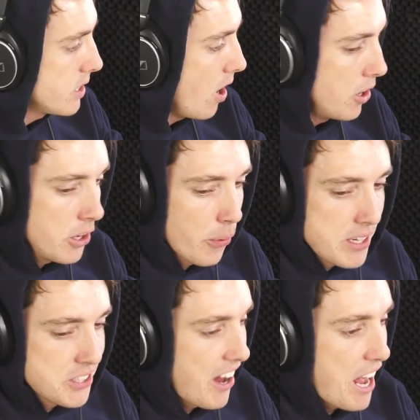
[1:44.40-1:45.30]
the only
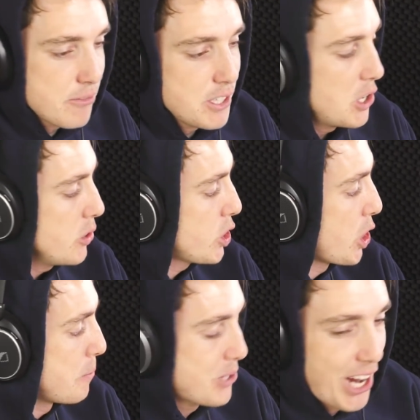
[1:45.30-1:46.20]
reason I have a
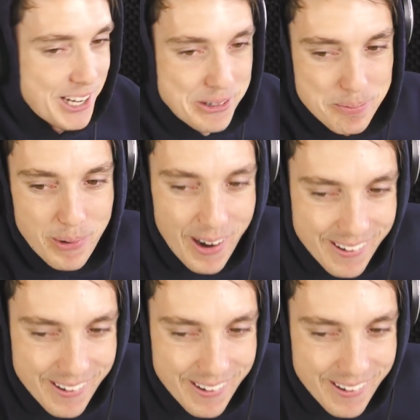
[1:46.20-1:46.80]
YouTube channel, bro.